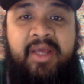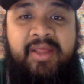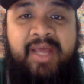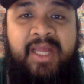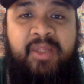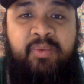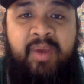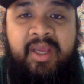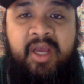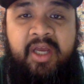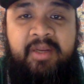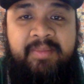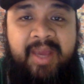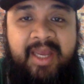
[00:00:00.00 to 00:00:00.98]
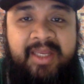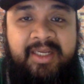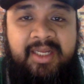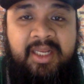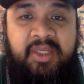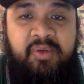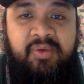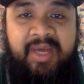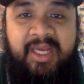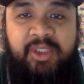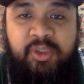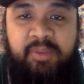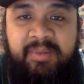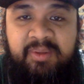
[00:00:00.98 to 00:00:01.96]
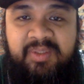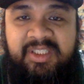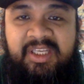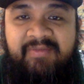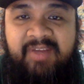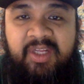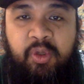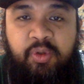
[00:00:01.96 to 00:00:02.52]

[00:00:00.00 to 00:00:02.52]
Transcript: That way, automatically, you guys will be receiving